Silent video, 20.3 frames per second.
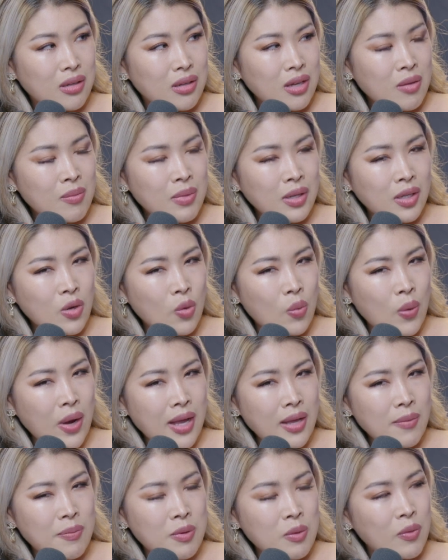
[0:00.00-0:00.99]
I'm like,
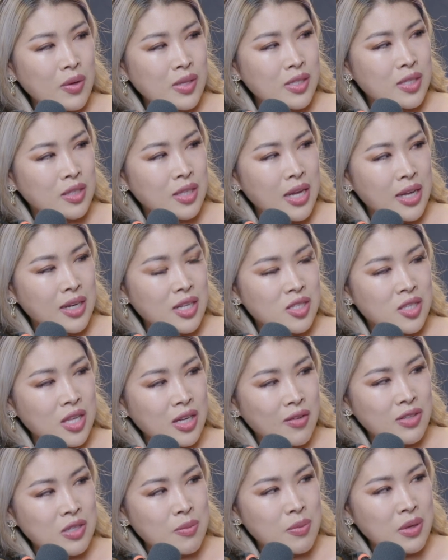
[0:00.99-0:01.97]
why people with the tiniest
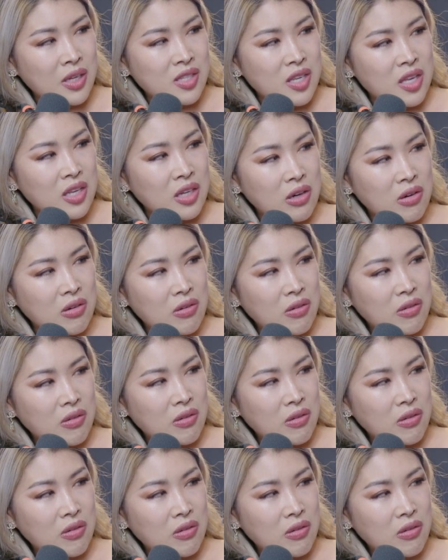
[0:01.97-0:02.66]
dick with the biggest ego?